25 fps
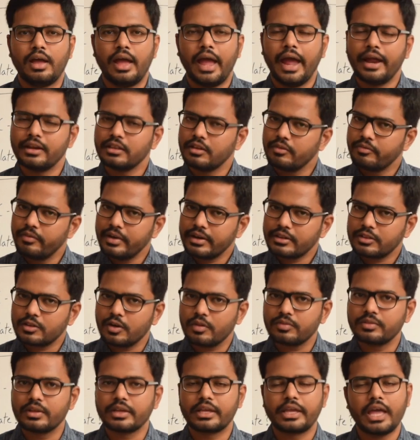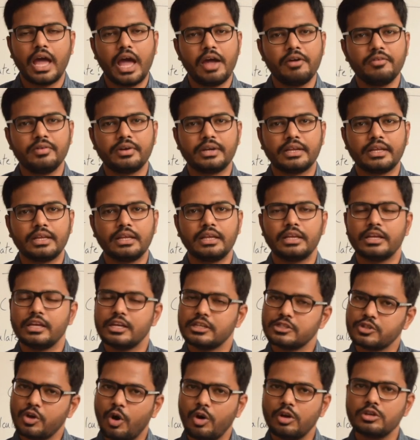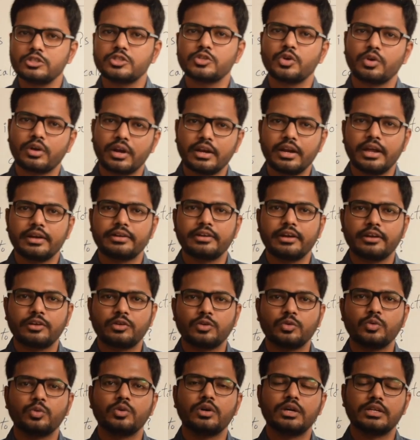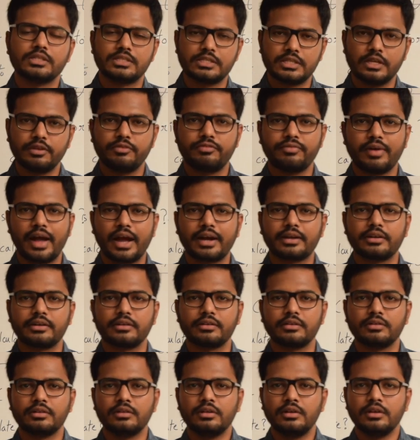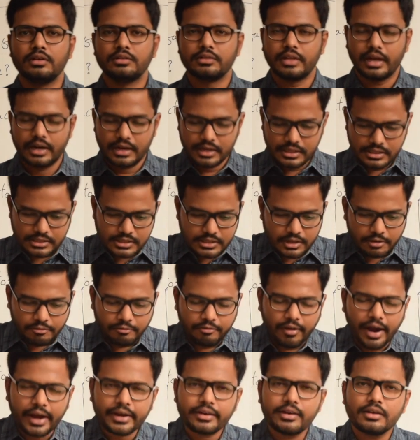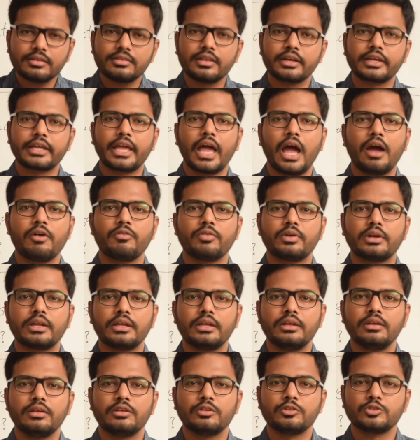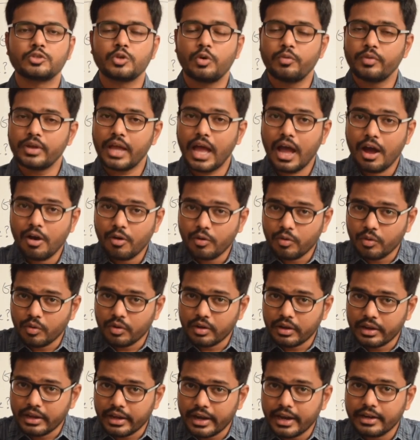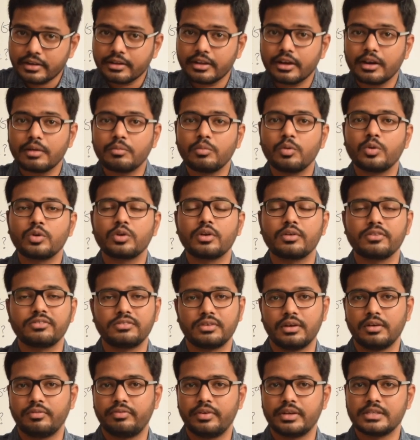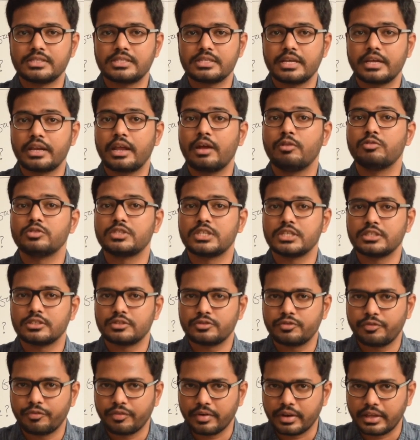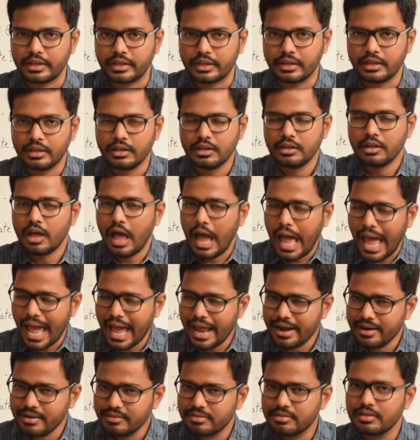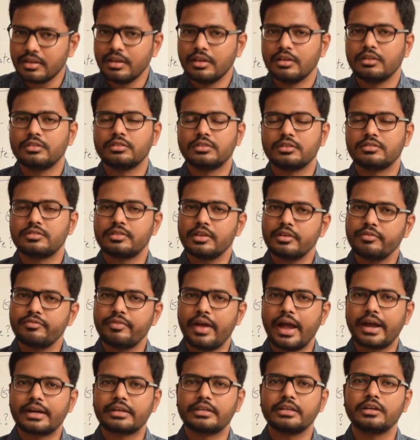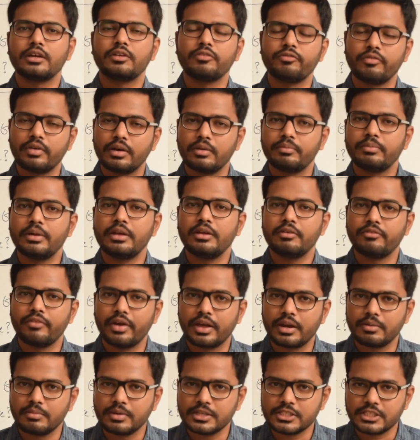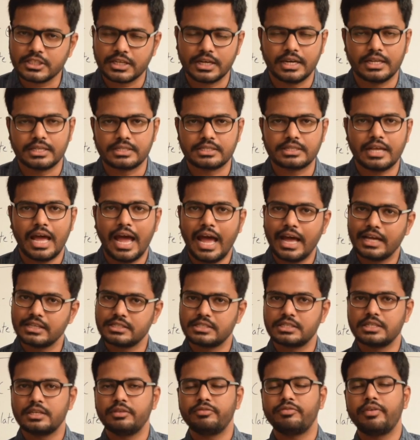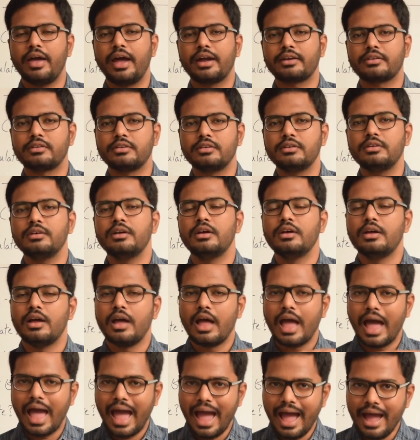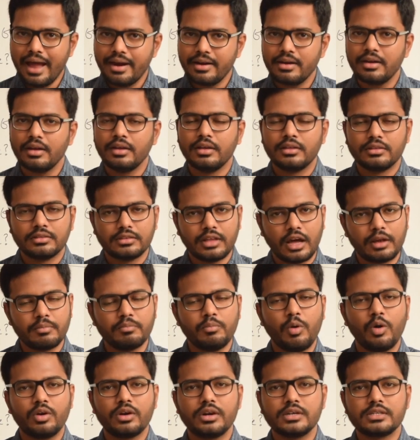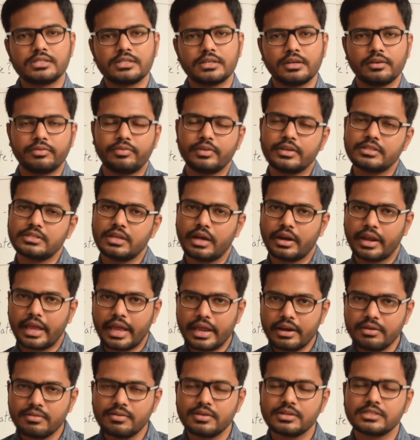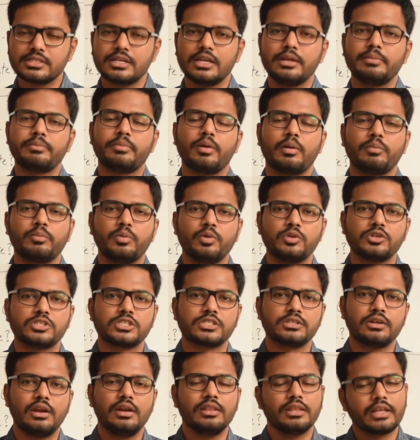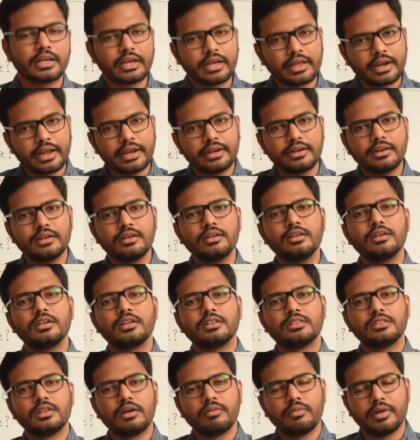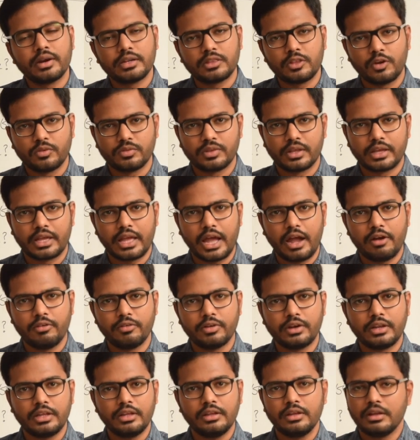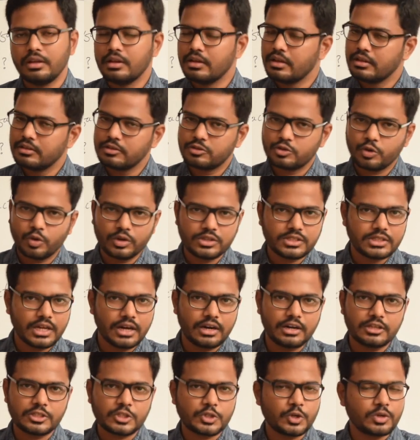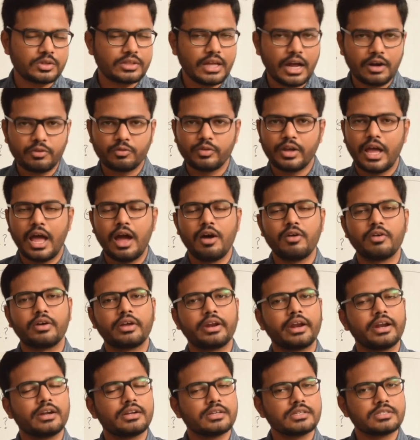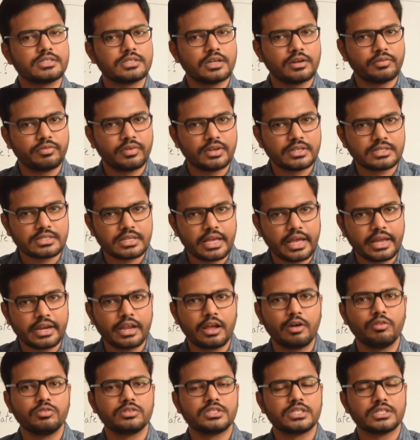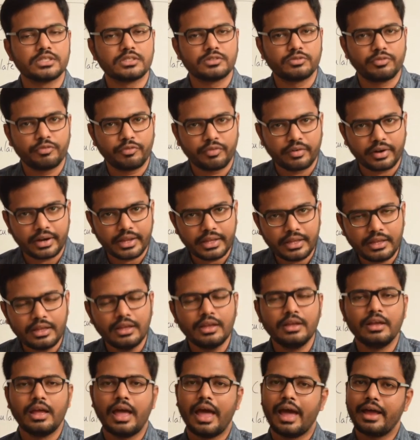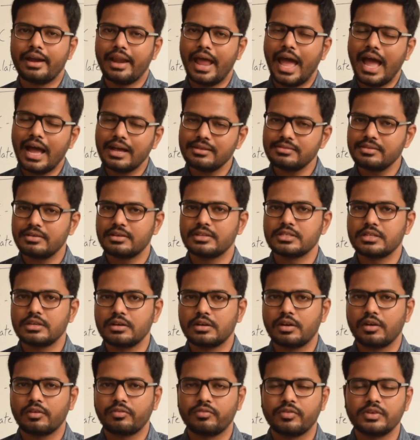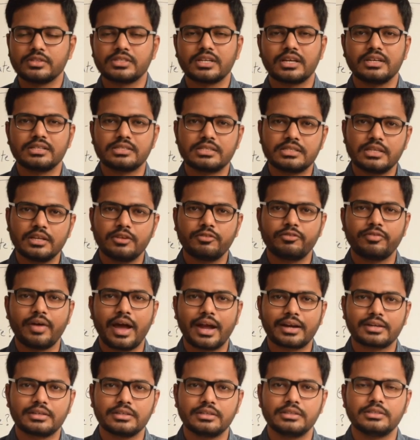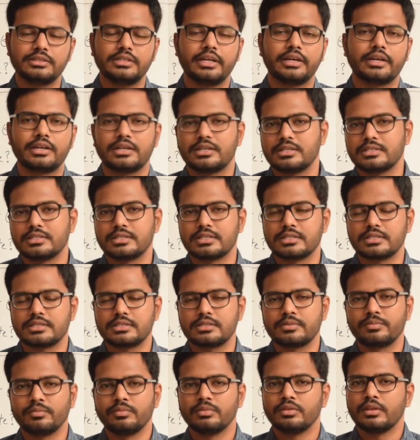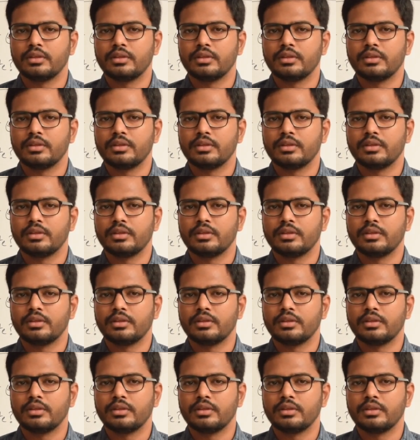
And the width of the cavity is also related to a C factor. That is, the wider the cavity, so we have greater amount of surface area which is free. Hence, the C factor will be very much less. As C factor and the unbounded surface are inversely proportional, the greater the width of the cavity, so it's understood that we have greater surface area which is free, and as a result of which C factor decreases.